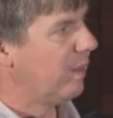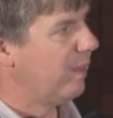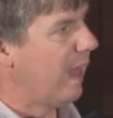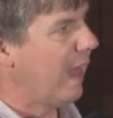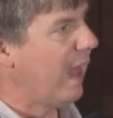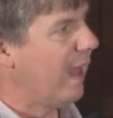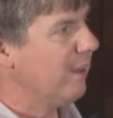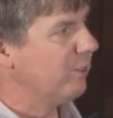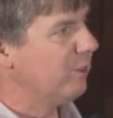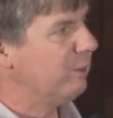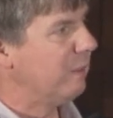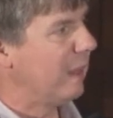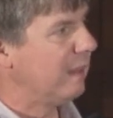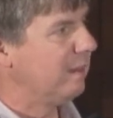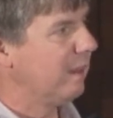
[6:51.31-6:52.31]
They
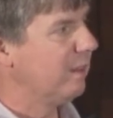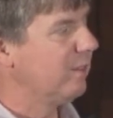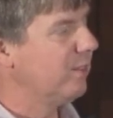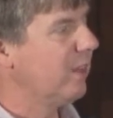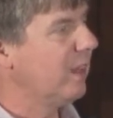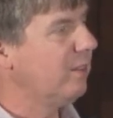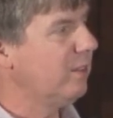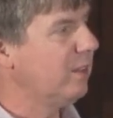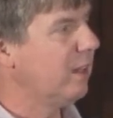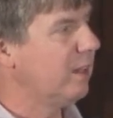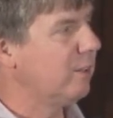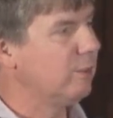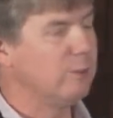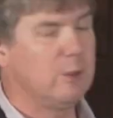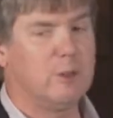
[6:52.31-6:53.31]
estimate the extinction
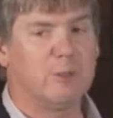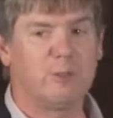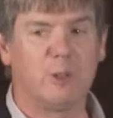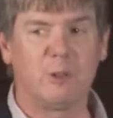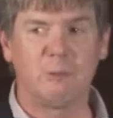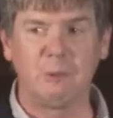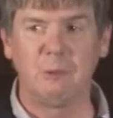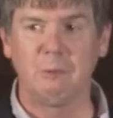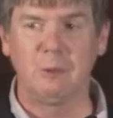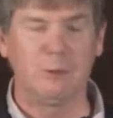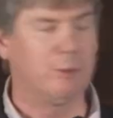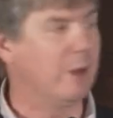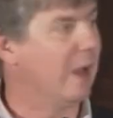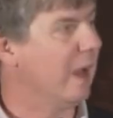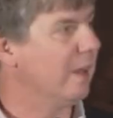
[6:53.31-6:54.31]
interval for the
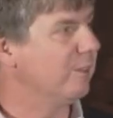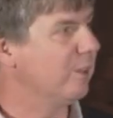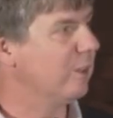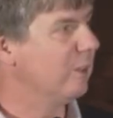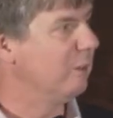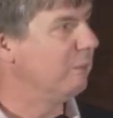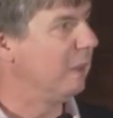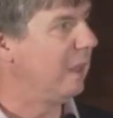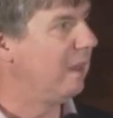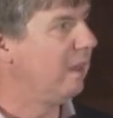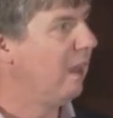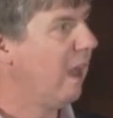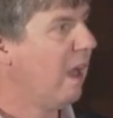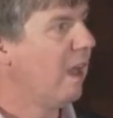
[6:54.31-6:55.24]
Permo-Triassic to be